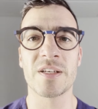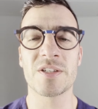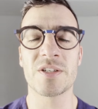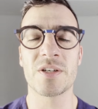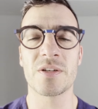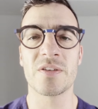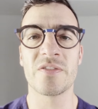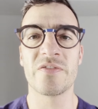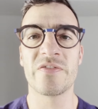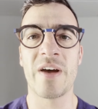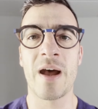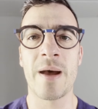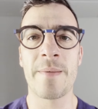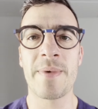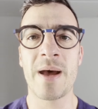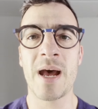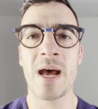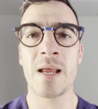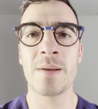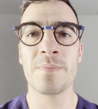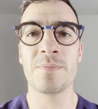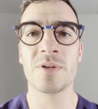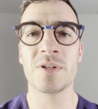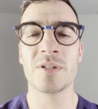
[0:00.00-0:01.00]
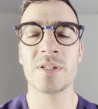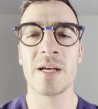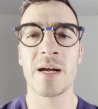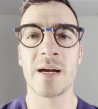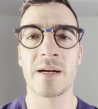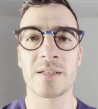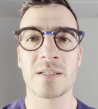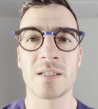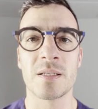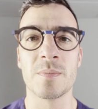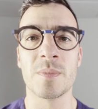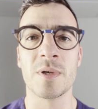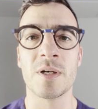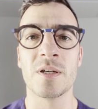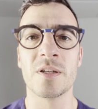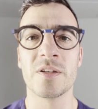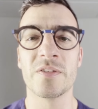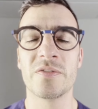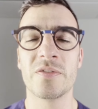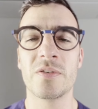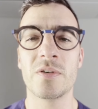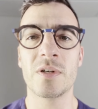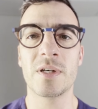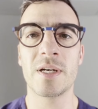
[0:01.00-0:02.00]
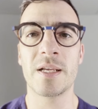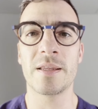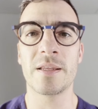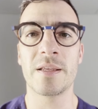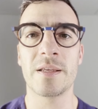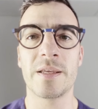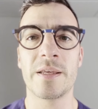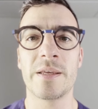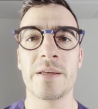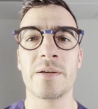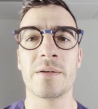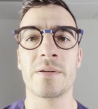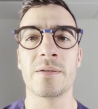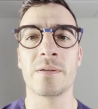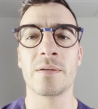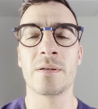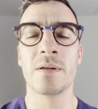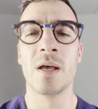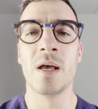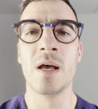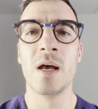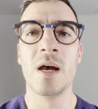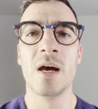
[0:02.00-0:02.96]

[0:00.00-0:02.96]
So the fat pad protects the ball of the foot and the heel.